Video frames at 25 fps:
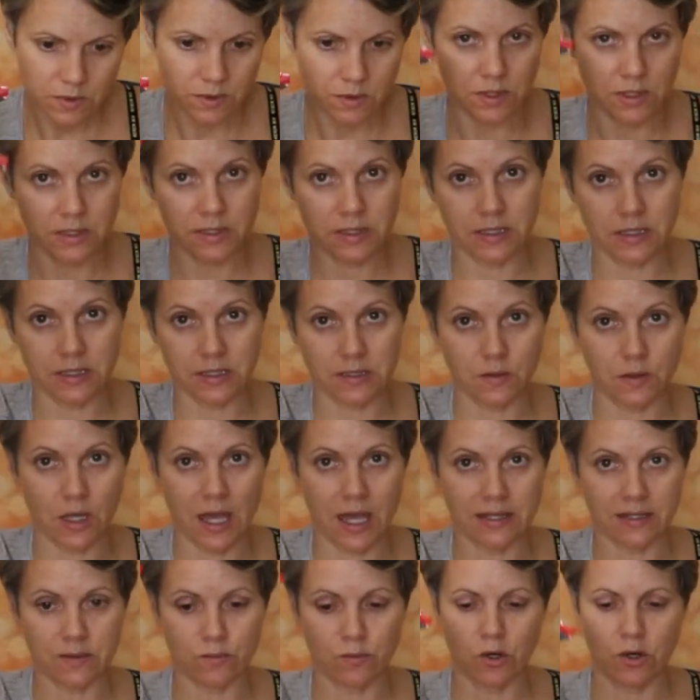This
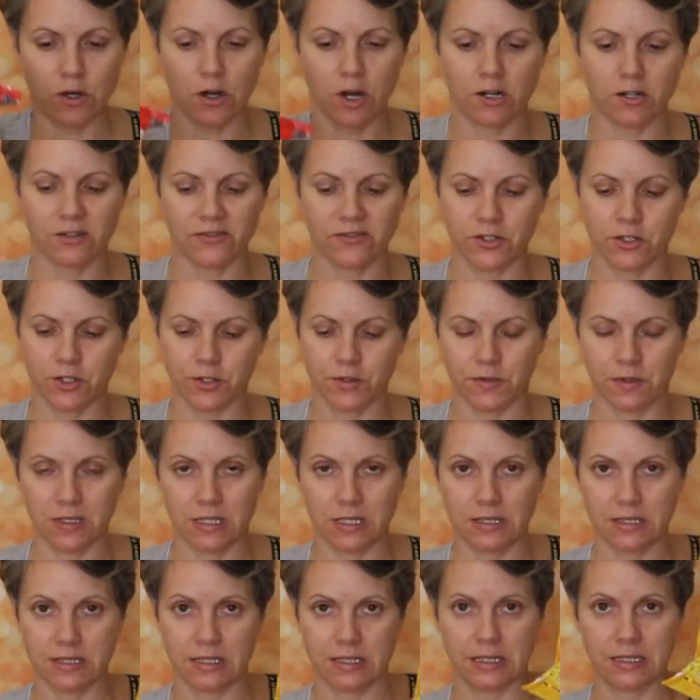has more artificial
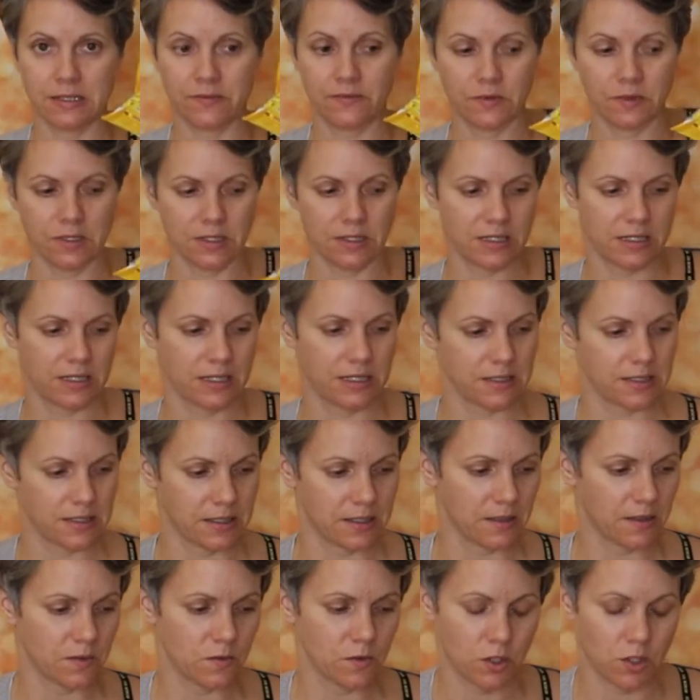things in it. This
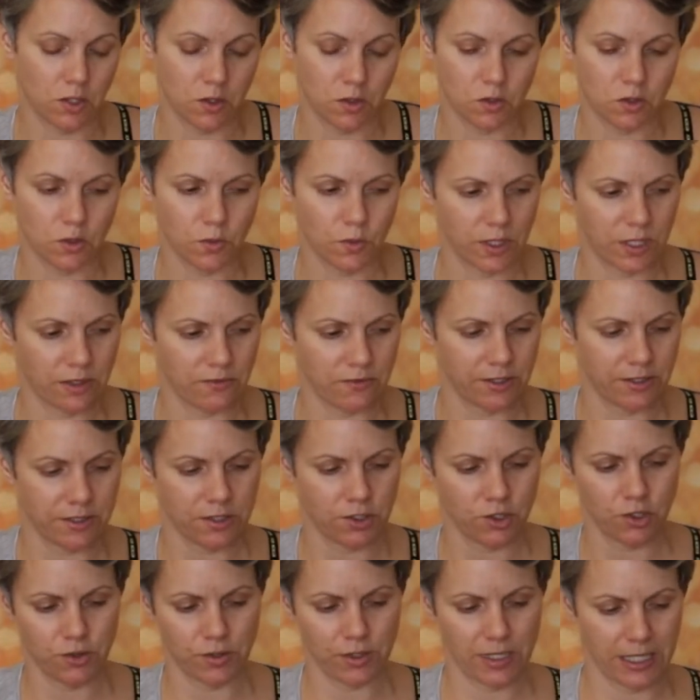doesn't, you know, do whatever it
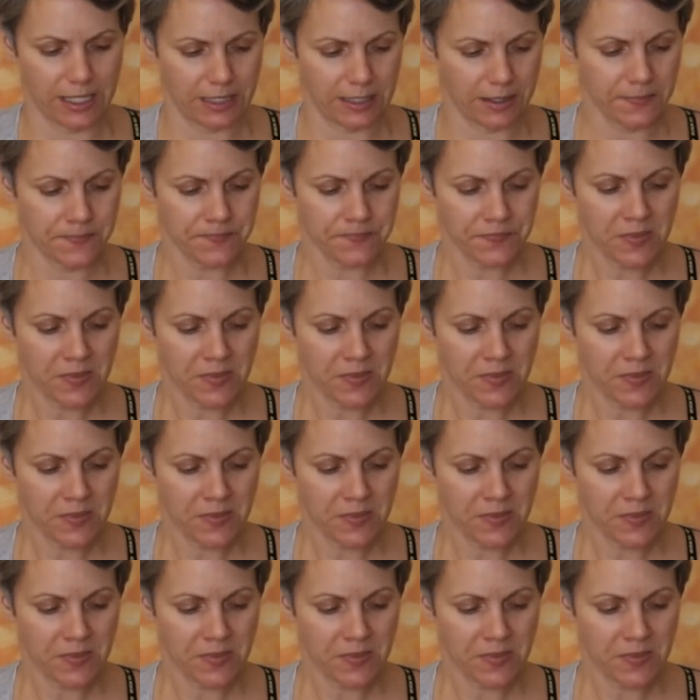is you like.